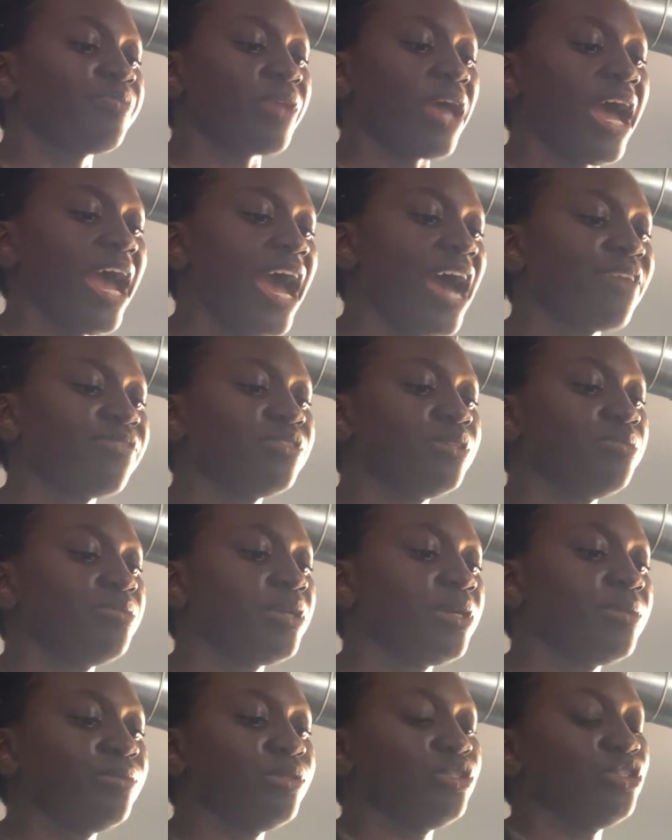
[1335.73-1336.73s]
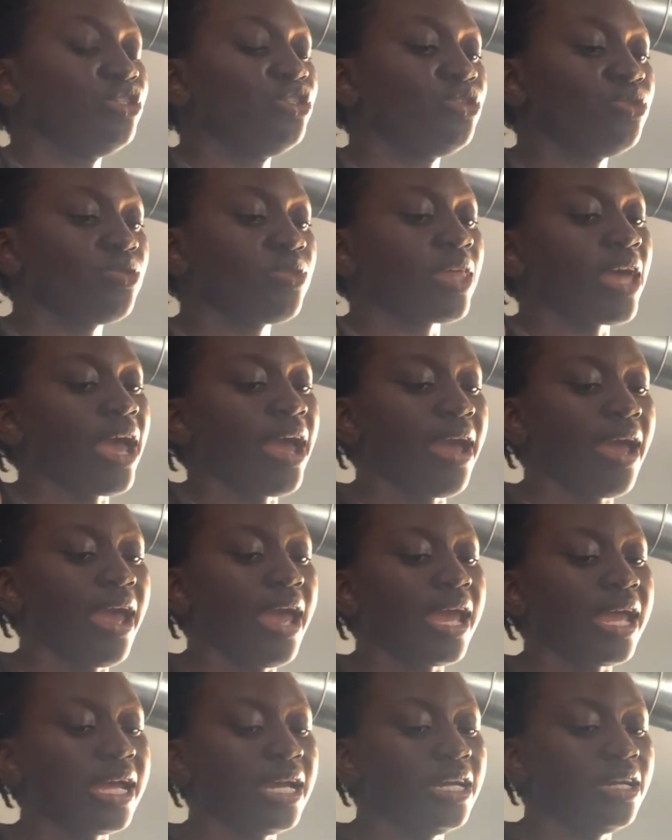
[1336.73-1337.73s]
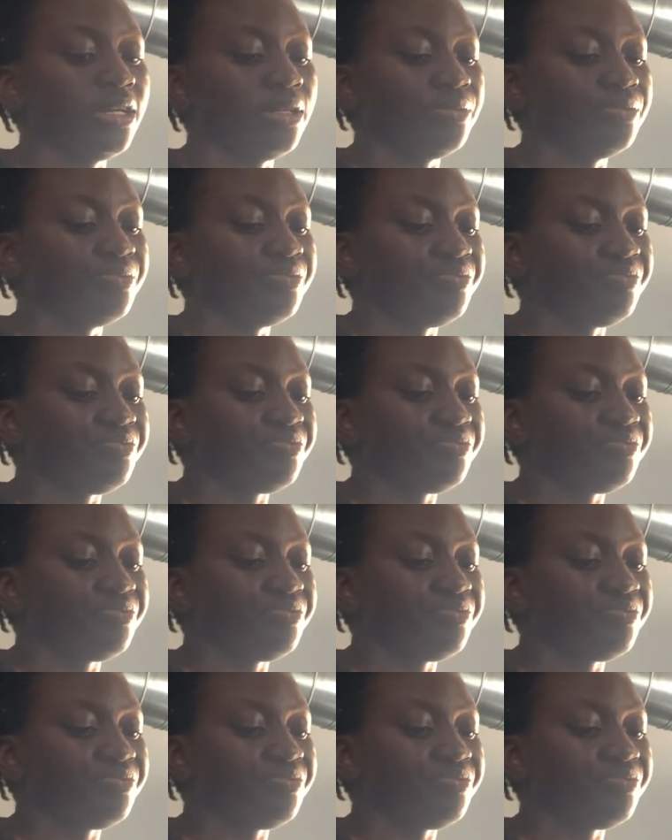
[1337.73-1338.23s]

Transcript: I have to be able to do that. And